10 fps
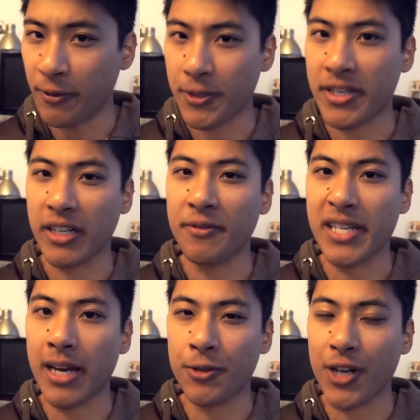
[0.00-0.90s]
If you're sick of
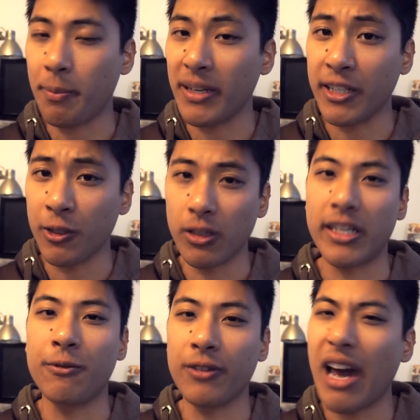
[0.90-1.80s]
saddle shopping and you're
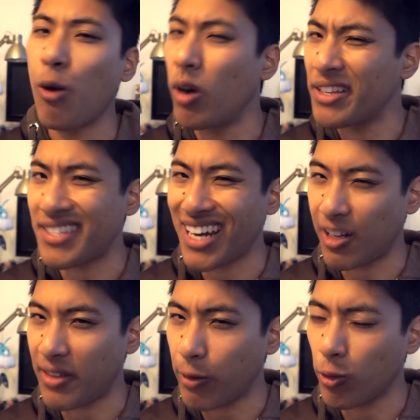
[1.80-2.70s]
looking for that one
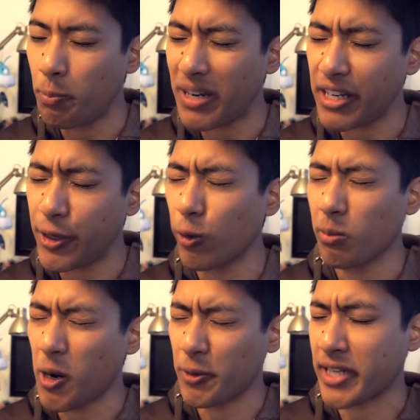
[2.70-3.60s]
saddle that will be your
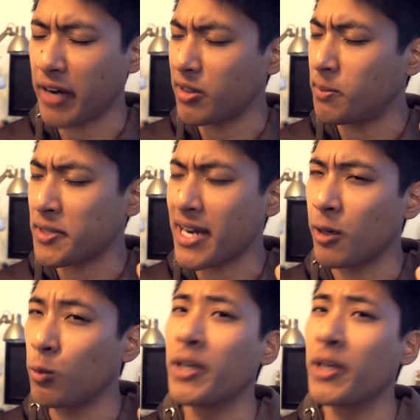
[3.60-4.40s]
most comfortable saddle